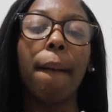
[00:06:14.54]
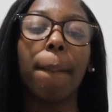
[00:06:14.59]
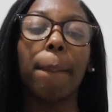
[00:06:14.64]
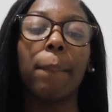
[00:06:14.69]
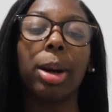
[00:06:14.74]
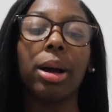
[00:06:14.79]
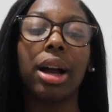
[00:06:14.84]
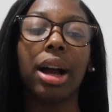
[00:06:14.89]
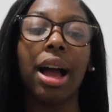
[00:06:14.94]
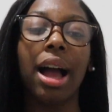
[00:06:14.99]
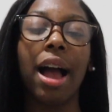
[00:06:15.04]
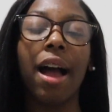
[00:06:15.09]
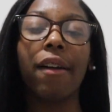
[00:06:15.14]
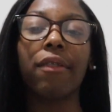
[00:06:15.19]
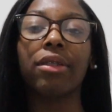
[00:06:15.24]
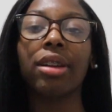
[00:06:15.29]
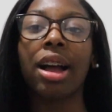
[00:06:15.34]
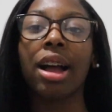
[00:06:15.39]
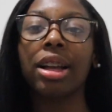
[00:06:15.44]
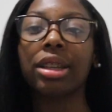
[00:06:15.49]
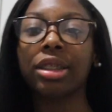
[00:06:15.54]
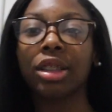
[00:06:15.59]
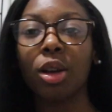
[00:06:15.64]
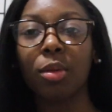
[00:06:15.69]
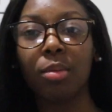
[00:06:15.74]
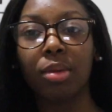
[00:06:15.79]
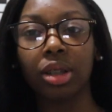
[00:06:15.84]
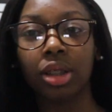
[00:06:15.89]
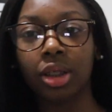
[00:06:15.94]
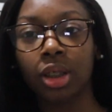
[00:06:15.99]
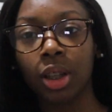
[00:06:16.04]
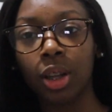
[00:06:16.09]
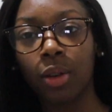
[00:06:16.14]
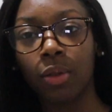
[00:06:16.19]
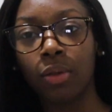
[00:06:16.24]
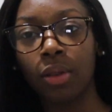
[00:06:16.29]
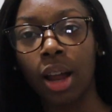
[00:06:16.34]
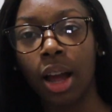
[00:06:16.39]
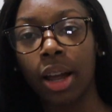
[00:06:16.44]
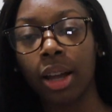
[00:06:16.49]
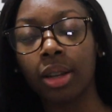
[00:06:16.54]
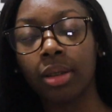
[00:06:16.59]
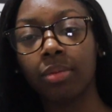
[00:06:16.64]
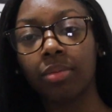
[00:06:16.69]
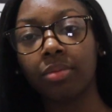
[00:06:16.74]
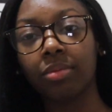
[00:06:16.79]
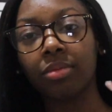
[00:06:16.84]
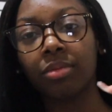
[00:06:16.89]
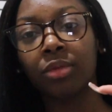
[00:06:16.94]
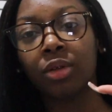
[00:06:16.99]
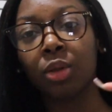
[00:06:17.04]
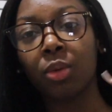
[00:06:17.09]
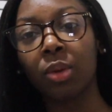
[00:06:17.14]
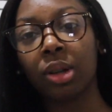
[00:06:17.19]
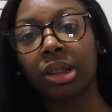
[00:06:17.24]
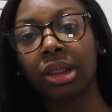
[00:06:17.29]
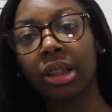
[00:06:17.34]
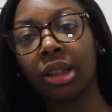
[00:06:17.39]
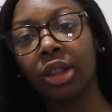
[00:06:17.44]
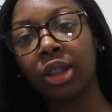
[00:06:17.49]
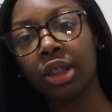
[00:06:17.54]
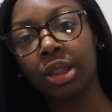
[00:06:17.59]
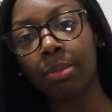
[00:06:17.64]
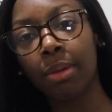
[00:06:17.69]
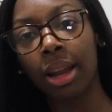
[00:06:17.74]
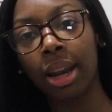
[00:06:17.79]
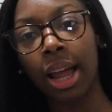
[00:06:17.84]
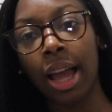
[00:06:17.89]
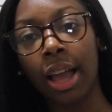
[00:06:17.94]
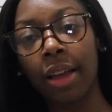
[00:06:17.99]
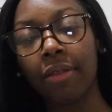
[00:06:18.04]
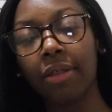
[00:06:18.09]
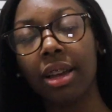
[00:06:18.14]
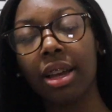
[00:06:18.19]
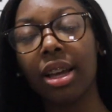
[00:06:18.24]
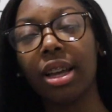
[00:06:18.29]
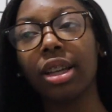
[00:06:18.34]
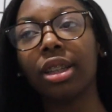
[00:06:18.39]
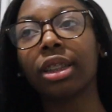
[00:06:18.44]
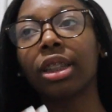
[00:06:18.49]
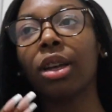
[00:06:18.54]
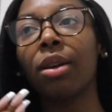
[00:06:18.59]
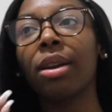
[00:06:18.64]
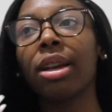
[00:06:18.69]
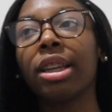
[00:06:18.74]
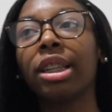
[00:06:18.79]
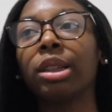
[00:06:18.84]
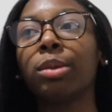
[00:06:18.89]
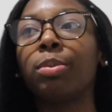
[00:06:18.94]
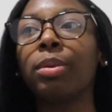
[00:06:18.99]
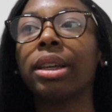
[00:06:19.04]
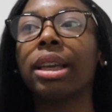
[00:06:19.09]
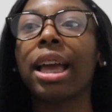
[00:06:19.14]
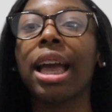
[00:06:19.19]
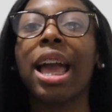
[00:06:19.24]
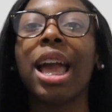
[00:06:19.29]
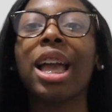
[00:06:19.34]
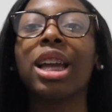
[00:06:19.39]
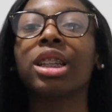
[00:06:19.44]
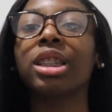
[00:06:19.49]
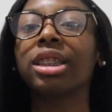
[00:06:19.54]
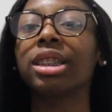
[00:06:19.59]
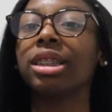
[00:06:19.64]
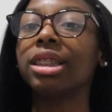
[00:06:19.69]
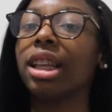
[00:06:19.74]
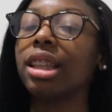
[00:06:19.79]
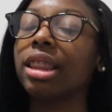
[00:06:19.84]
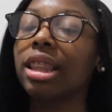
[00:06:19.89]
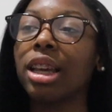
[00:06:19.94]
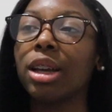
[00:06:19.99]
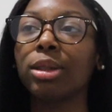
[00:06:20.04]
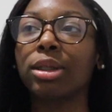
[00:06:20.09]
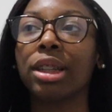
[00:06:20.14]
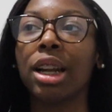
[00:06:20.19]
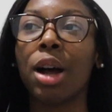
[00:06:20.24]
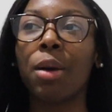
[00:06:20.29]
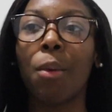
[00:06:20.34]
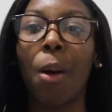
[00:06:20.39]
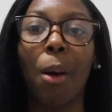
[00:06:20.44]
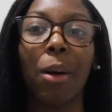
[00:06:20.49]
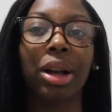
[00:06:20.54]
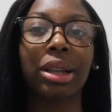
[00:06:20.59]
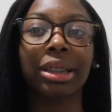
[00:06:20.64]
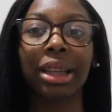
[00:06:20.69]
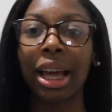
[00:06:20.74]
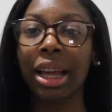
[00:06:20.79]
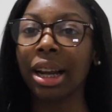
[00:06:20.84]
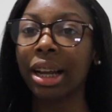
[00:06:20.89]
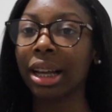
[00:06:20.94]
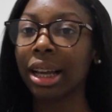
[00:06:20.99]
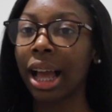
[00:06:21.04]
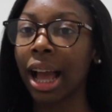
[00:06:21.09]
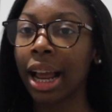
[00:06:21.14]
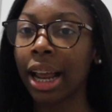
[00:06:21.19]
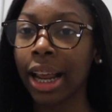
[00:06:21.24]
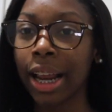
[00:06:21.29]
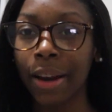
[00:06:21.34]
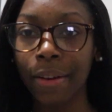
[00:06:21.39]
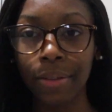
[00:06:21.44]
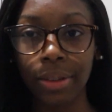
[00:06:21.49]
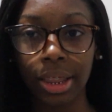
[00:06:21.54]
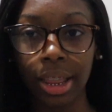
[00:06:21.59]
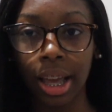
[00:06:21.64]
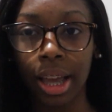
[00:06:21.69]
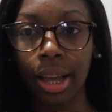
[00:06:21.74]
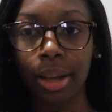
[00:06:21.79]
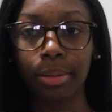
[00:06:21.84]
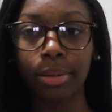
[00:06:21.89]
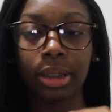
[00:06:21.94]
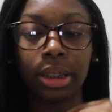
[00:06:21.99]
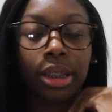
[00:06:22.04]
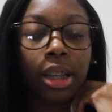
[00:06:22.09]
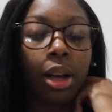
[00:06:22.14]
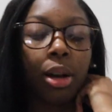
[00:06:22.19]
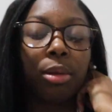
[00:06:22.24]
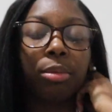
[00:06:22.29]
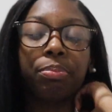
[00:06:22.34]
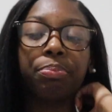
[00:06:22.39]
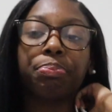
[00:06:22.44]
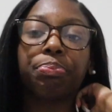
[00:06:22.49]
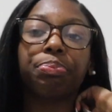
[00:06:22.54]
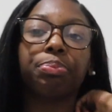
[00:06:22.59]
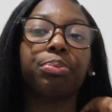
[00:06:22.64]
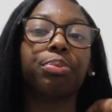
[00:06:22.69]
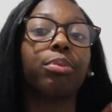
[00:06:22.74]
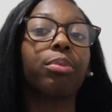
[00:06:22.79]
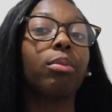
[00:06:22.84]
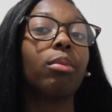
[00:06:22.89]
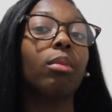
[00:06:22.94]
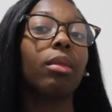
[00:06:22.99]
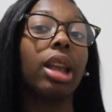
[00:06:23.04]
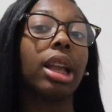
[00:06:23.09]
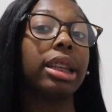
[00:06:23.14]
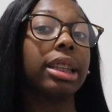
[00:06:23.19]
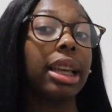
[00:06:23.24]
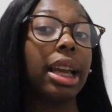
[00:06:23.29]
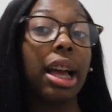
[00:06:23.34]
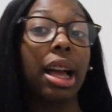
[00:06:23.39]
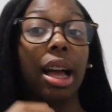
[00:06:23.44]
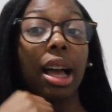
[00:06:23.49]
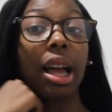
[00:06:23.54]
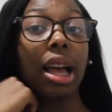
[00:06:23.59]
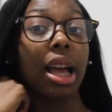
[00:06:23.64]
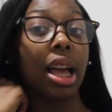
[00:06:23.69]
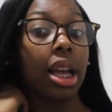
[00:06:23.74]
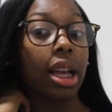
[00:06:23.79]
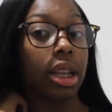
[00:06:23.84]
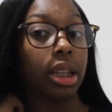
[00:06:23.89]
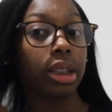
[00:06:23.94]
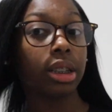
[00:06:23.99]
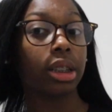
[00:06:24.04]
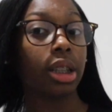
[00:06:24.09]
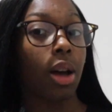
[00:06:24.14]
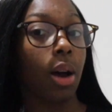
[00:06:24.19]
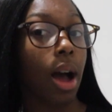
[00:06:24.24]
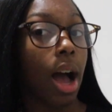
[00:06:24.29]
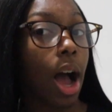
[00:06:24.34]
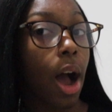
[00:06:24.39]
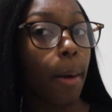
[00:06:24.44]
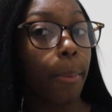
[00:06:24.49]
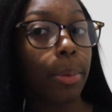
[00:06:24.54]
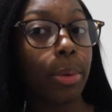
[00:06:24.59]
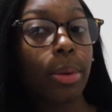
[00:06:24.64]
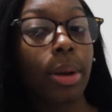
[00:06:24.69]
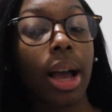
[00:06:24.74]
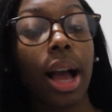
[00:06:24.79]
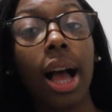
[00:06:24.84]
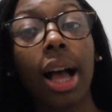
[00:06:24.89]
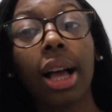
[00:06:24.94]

but I've got so much stuff like the rest of the years of my life. So at this big age, it's nothing else that I want because I done got everything. So yeah. So I hope you